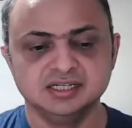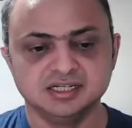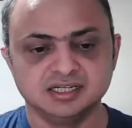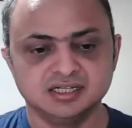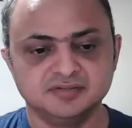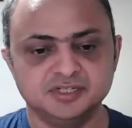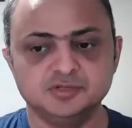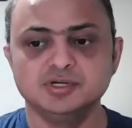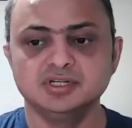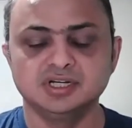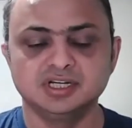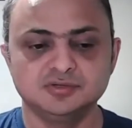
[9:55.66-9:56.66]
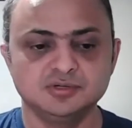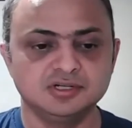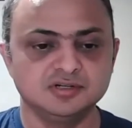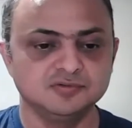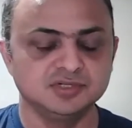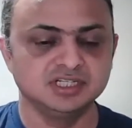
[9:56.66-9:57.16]
uh, we do a, I do a
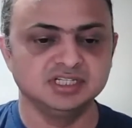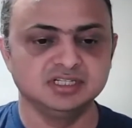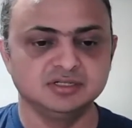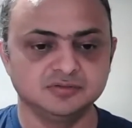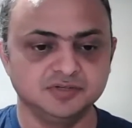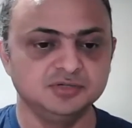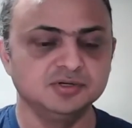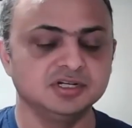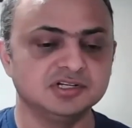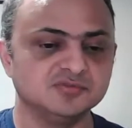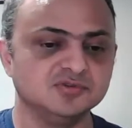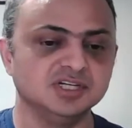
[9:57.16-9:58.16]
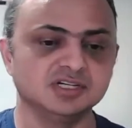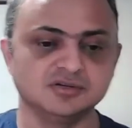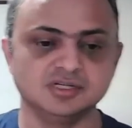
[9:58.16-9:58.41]
lot of work, or we do a lot of work